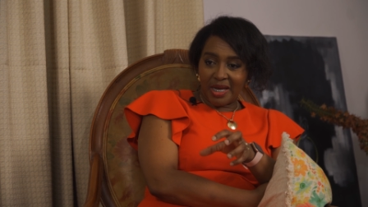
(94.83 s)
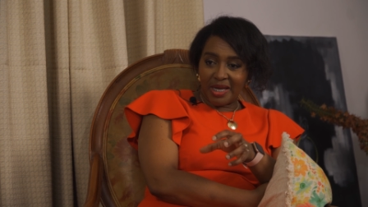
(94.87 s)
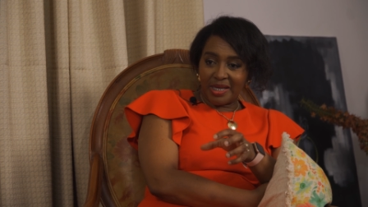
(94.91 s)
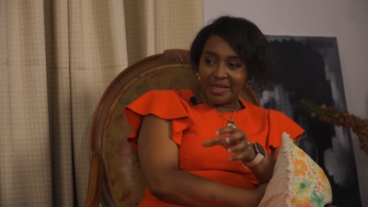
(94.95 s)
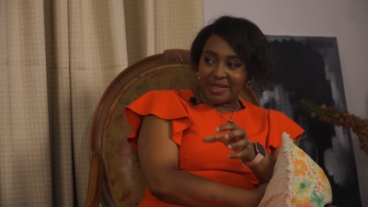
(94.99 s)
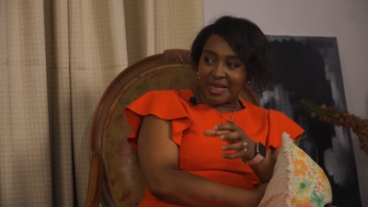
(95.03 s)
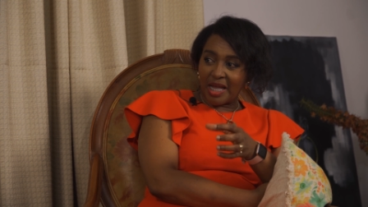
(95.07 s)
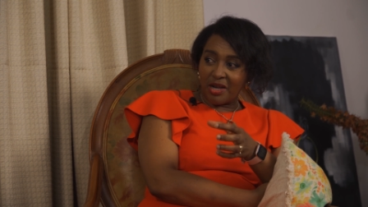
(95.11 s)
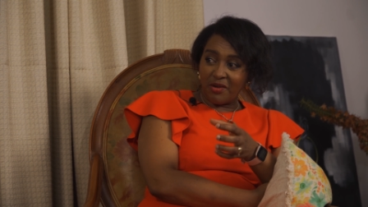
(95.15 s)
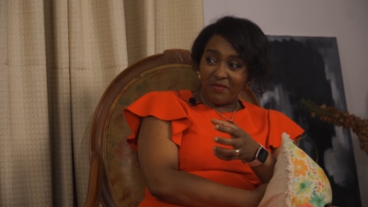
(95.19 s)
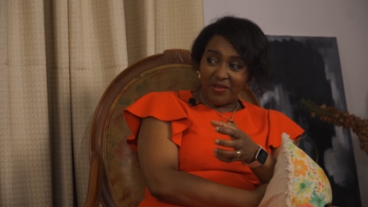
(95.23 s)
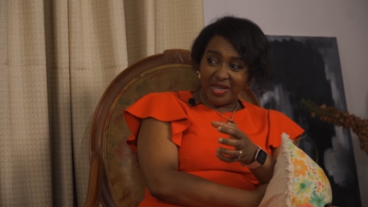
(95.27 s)

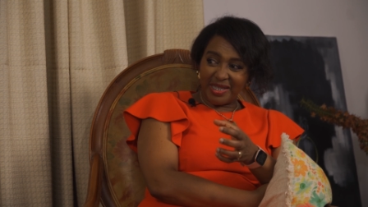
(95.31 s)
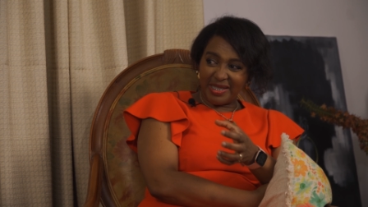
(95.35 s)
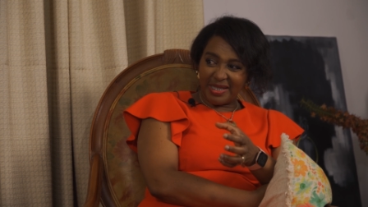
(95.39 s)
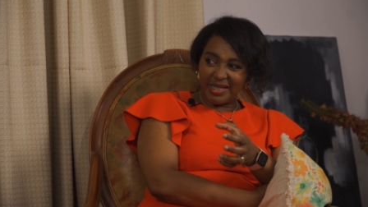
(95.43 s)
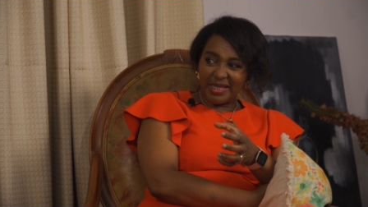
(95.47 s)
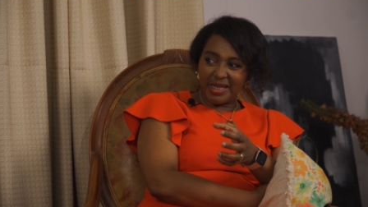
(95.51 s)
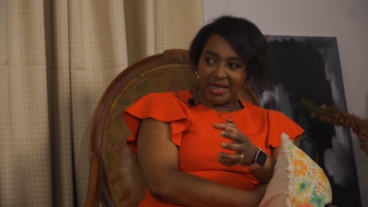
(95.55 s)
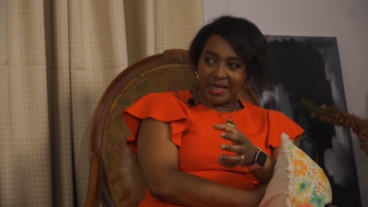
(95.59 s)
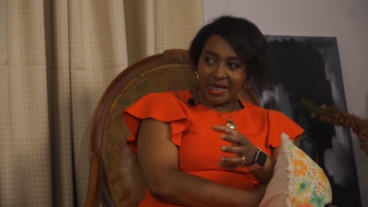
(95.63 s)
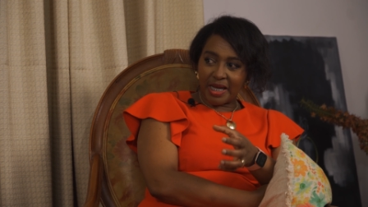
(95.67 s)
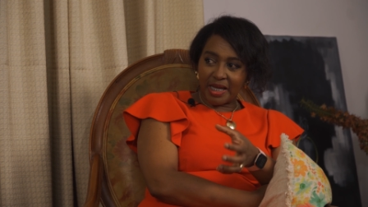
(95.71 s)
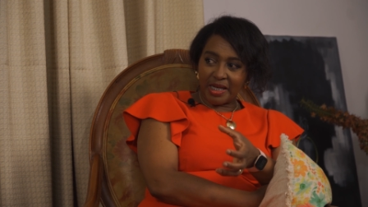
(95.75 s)
is kind of
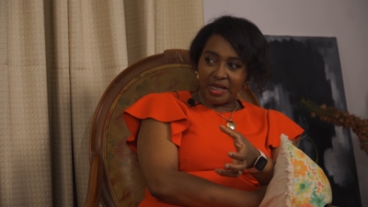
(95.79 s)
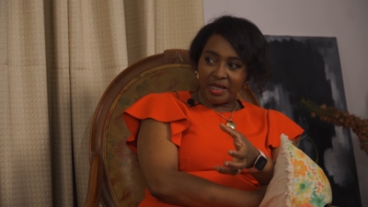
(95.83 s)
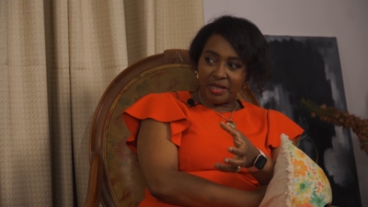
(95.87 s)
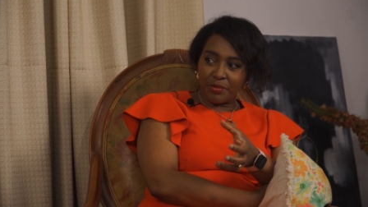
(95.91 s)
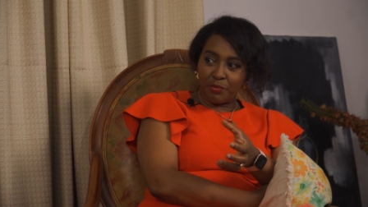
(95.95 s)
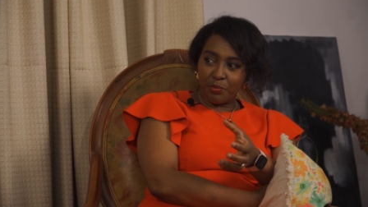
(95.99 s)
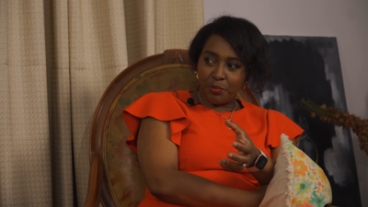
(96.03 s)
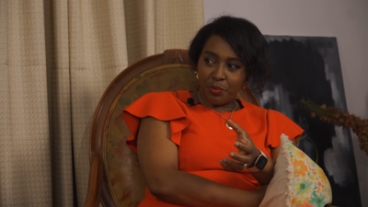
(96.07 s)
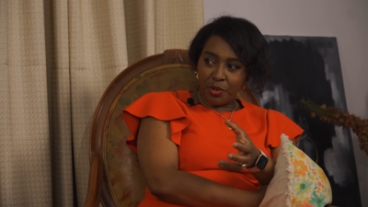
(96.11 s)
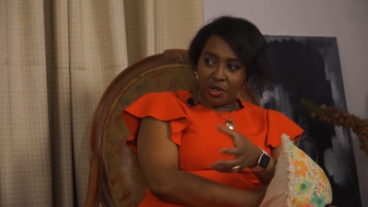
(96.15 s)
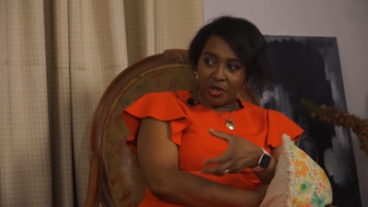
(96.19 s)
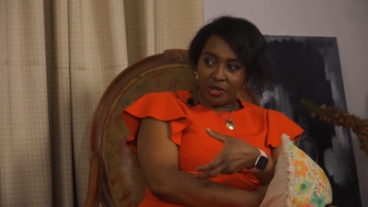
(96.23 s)
acidic and
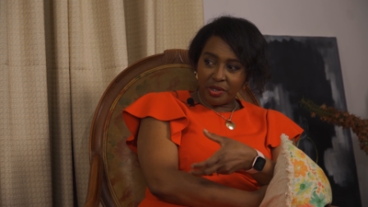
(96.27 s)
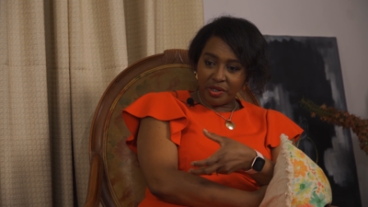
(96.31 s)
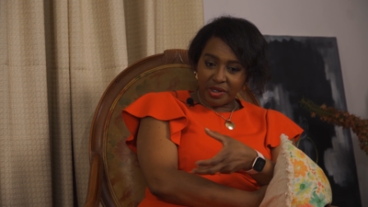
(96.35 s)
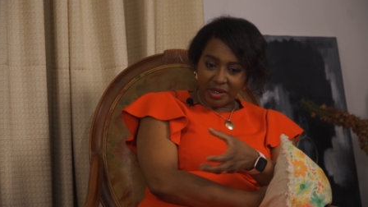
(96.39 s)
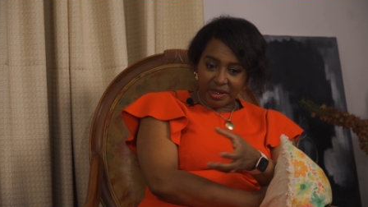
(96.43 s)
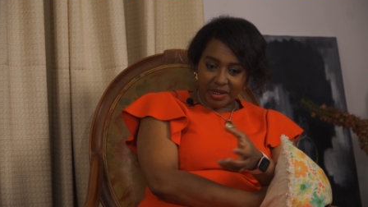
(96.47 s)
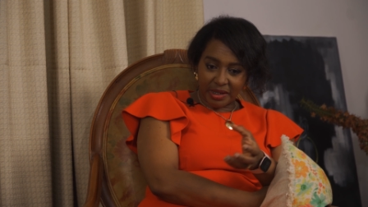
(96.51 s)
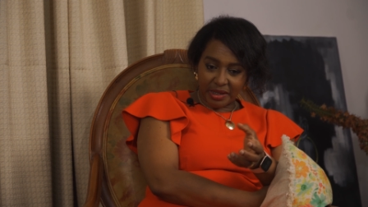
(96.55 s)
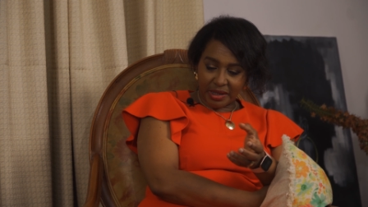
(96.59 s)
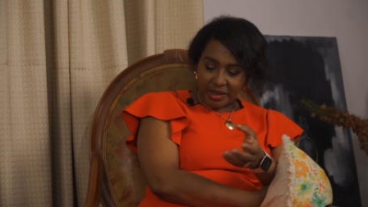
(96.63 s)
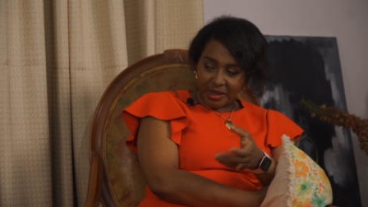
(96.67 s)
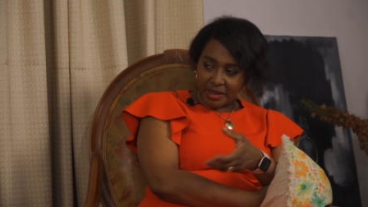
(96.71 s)
it
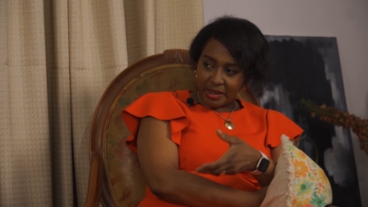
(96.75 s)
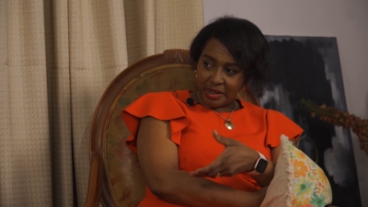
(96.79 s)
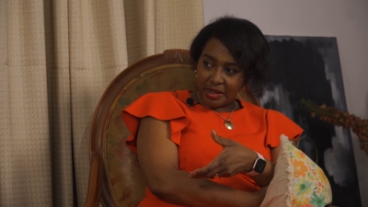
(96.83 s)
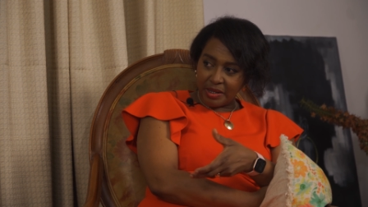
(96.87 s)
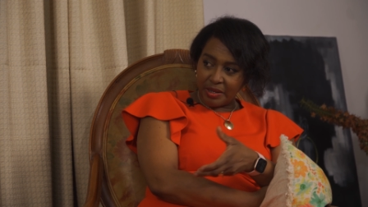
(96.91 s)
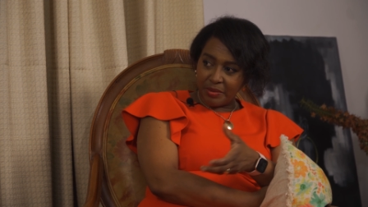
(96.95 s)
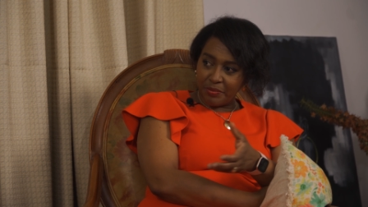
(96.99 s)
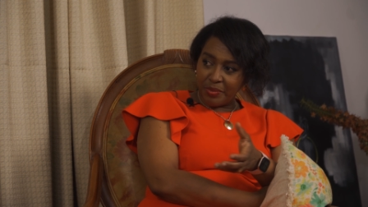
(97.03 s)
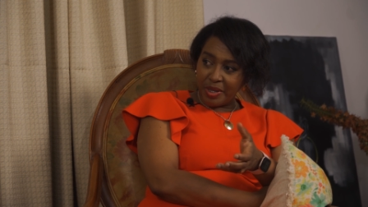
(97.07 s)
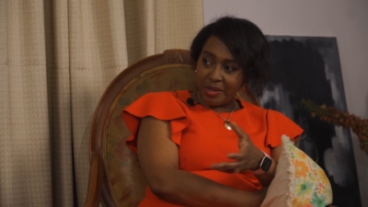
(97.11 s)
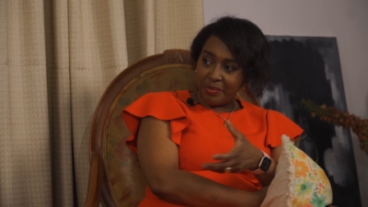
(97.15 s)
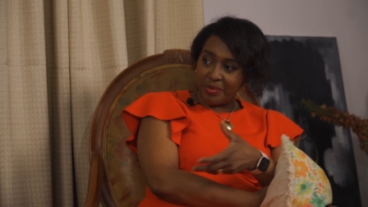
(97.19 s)
burns
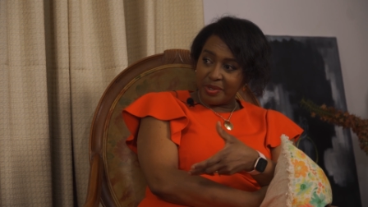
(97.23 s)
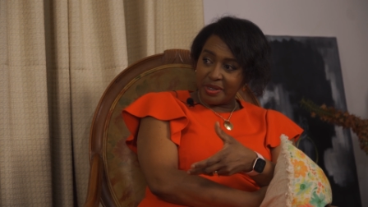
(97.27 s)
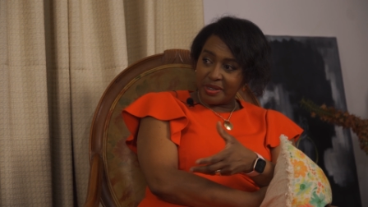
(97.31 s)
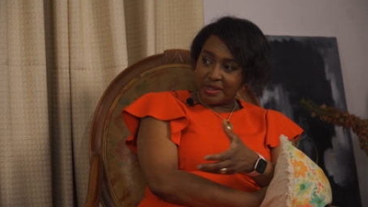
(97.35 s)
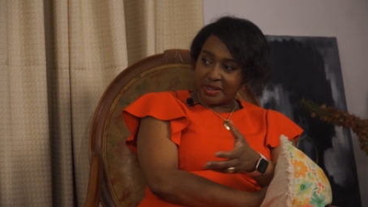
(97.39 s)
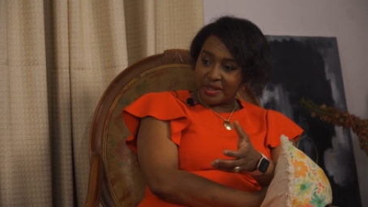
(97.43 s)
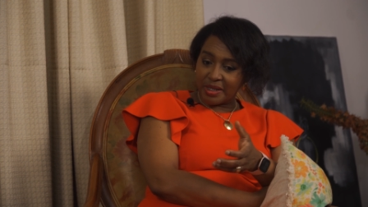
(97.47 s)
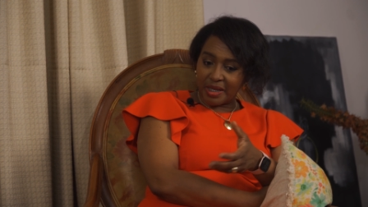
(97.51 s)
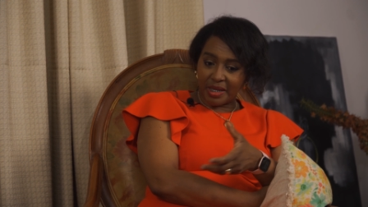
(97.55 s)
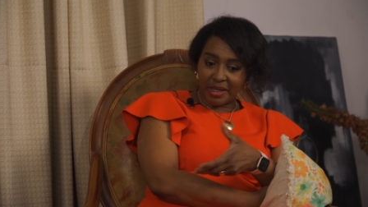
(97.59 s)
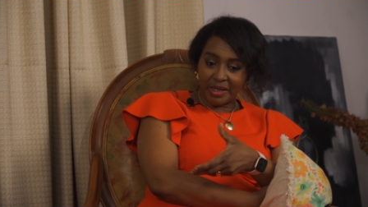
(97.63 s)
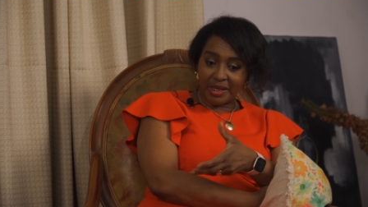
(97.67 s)
the
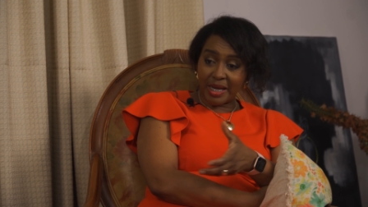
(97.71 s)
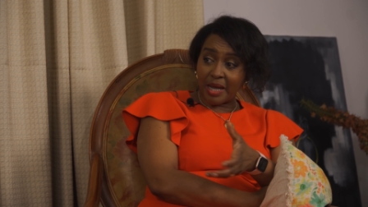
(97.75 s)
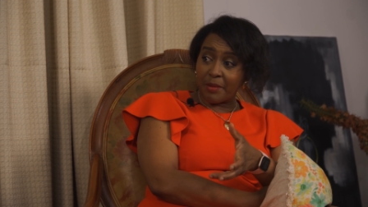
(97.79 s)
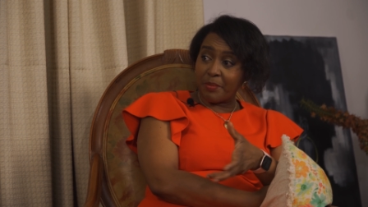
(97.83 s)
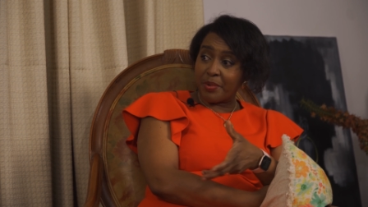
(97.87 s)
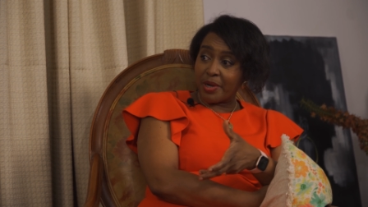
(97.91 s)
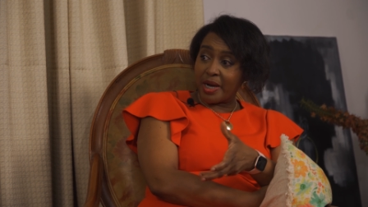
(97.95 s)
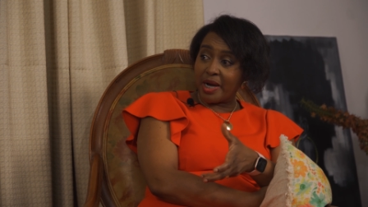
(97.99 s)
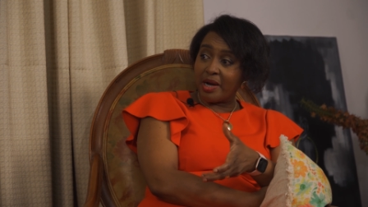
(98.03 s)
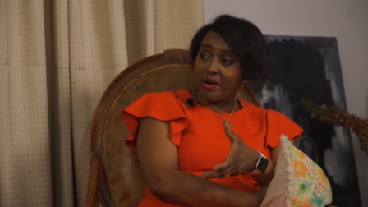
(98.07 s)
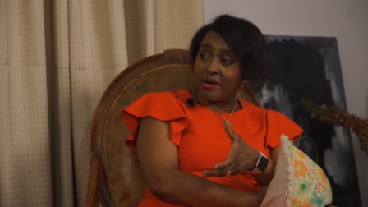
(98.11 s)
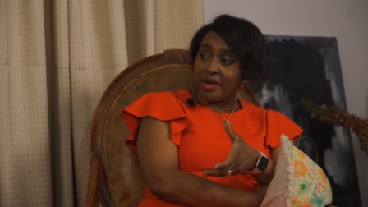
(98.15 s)
baby's uh,
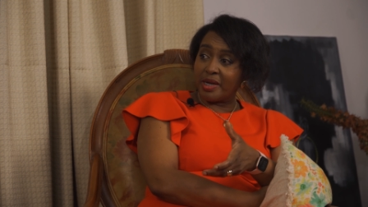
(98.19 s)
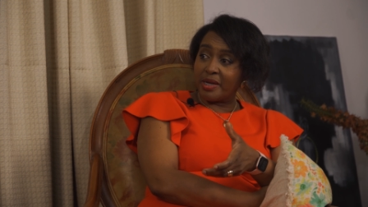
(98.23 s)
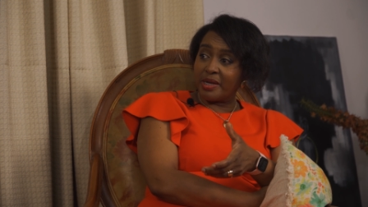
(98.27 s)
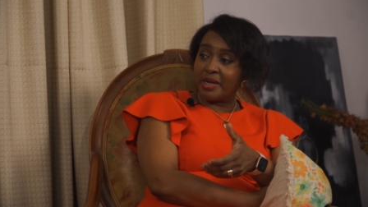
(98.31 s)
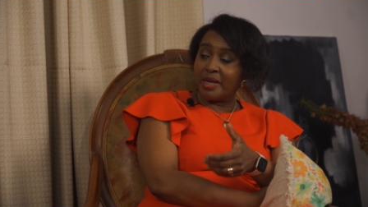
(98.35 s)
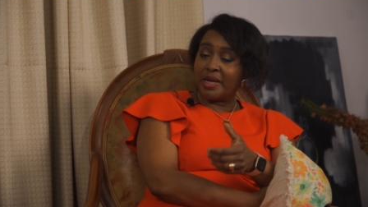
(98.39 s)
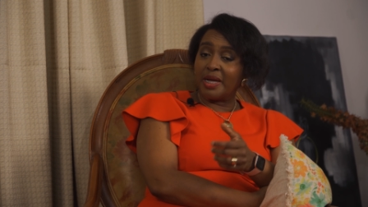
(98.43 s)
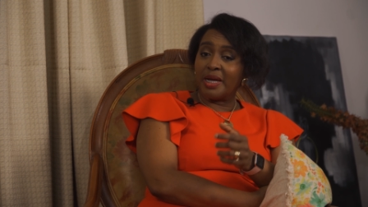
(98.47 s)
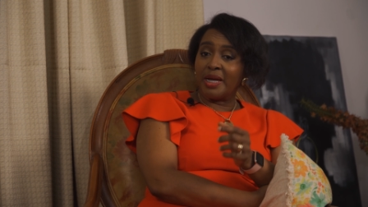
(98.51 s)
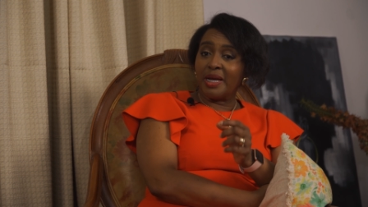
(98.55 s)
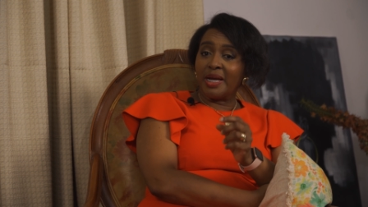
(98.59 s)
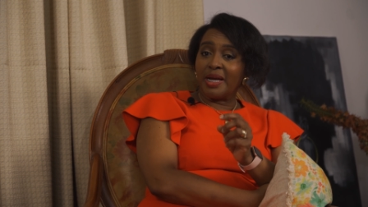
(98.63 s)
diaper area.